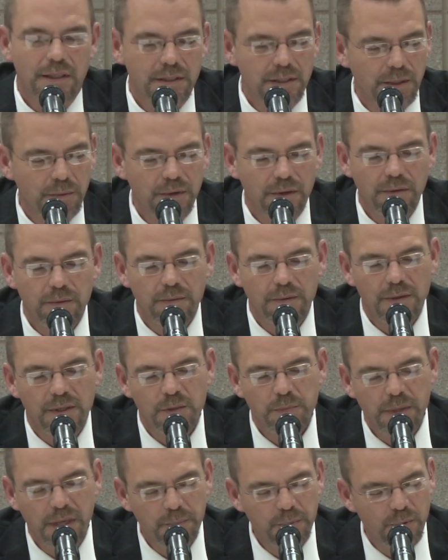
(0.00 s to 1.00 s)
this,
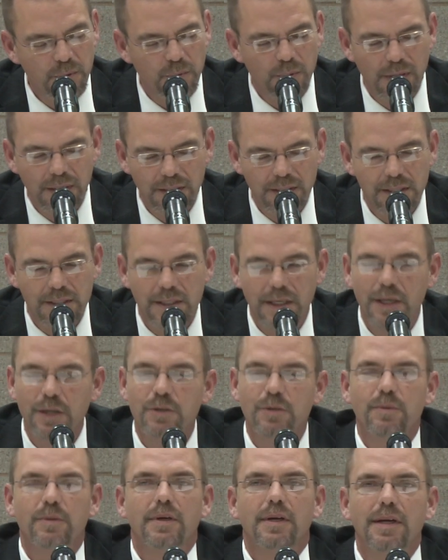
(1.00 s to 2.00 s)
these people who want the
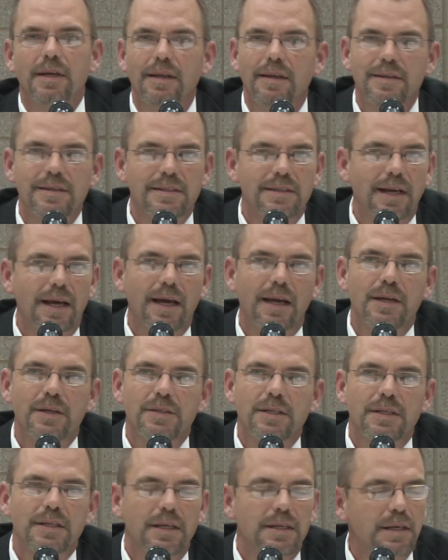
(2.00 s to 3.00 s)
sanctuary status,
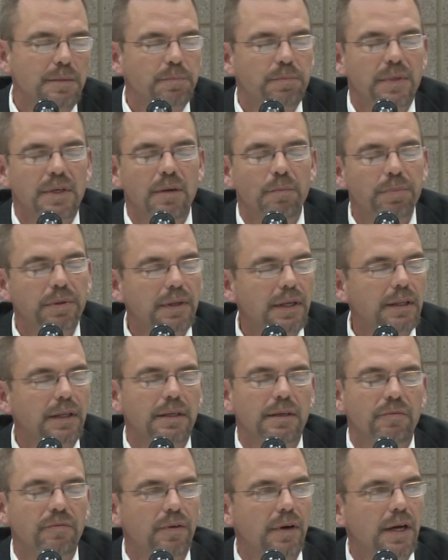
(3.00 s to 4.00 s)
it completely
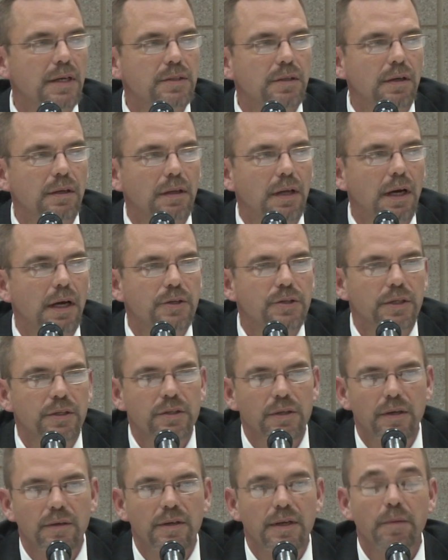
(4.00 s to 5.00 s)
defies all logic,
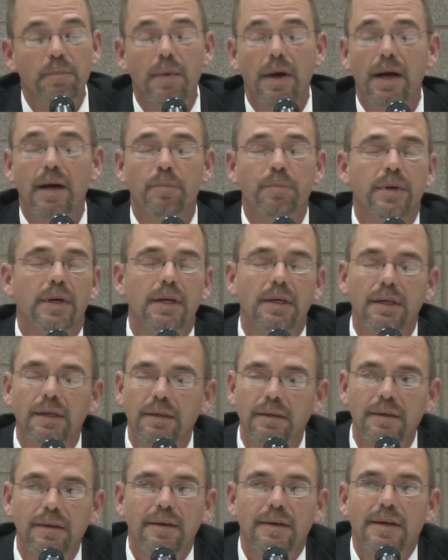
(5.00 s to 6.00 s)
in my
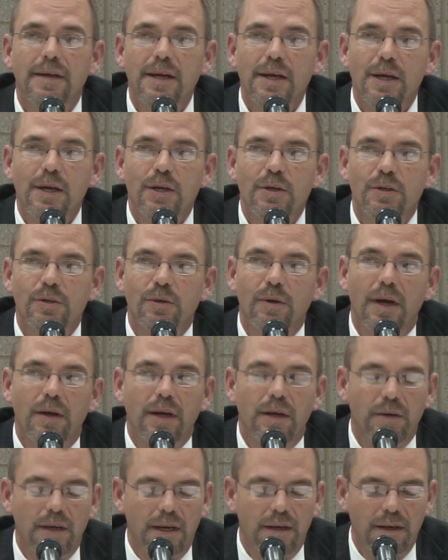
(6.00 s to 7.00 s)
opinion, to
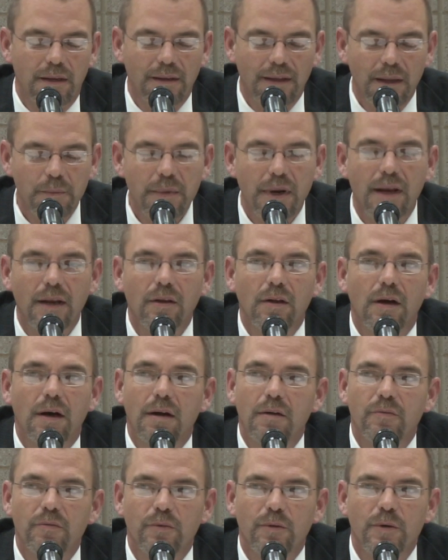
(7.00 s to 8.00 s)
eliminate
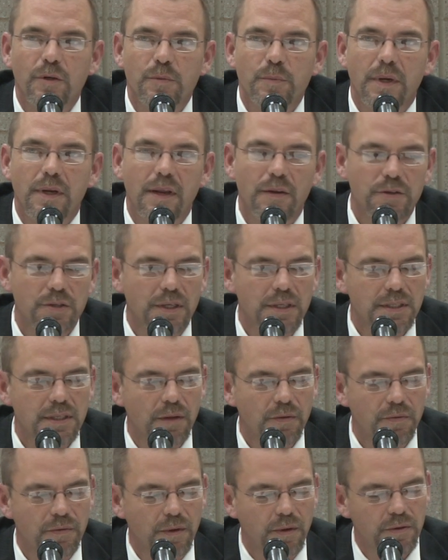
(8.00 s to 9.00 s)
law enforcement. Is
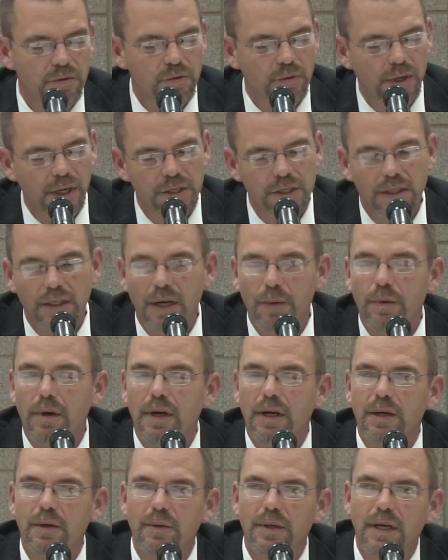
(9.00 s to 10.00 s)
the direction they
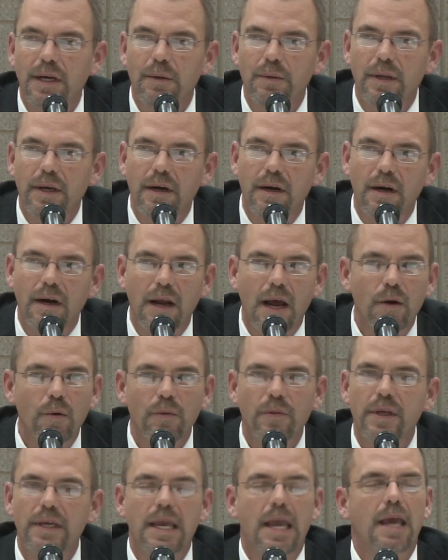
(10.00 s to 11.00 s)
want to go down there, and I
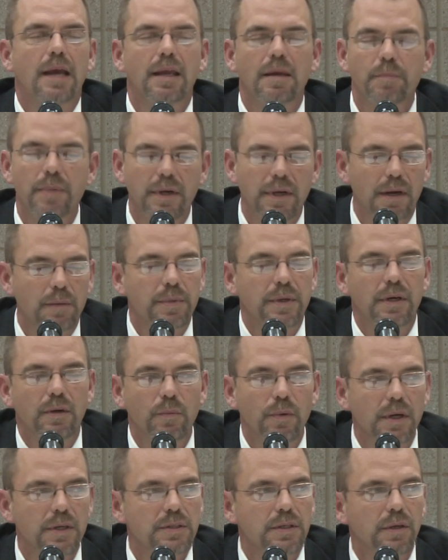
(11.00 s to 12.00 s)
don't think anybody up here
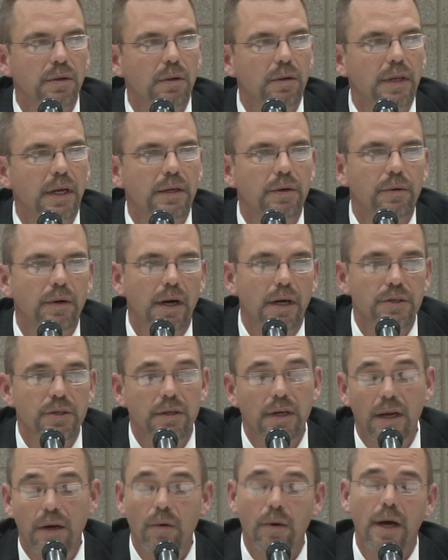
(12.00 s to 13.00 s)
wants to go in that
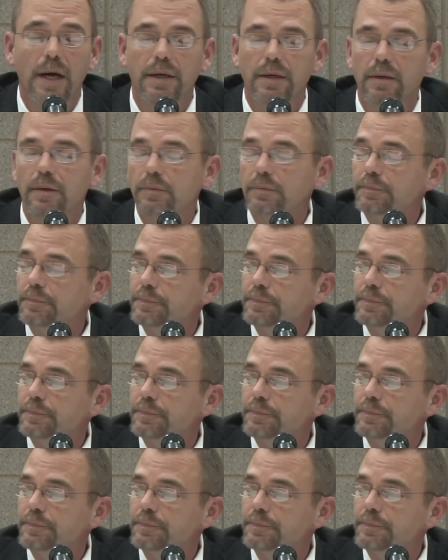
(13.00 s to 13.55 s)
direction. I know I don't.